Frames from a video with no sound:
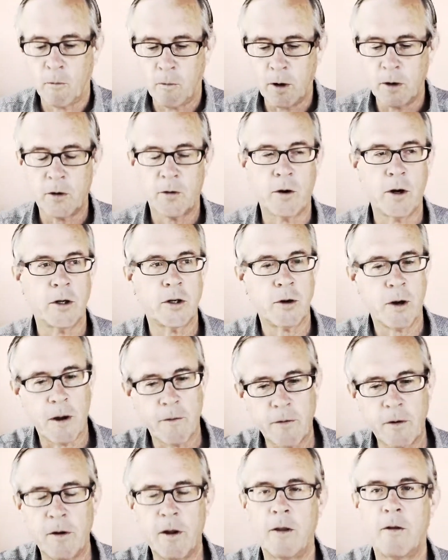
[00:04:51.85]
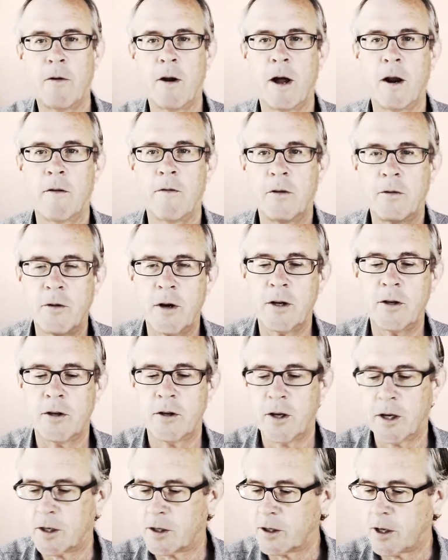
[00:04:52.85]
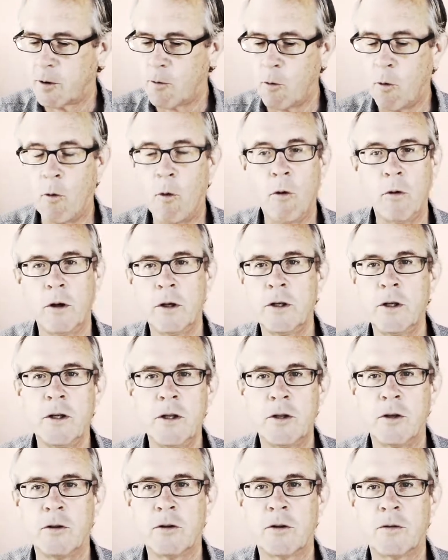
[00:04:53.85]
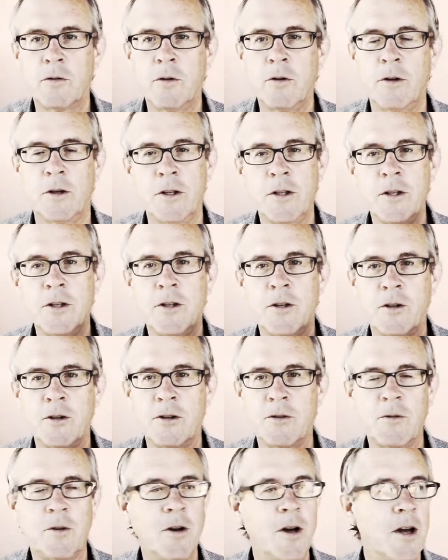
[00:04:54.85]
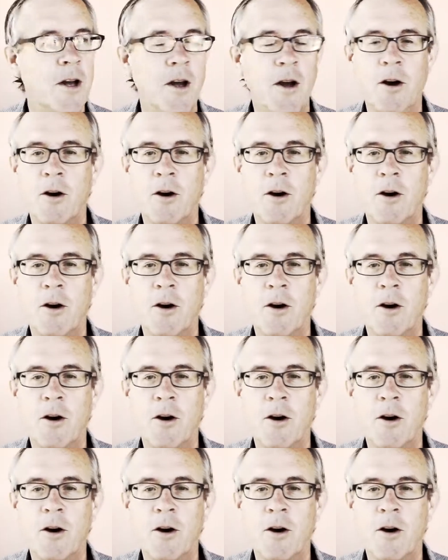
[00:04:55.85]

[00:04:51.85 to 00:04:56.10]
one treasure after another out of the treasure chest, saying, well, this is useful, this is useful,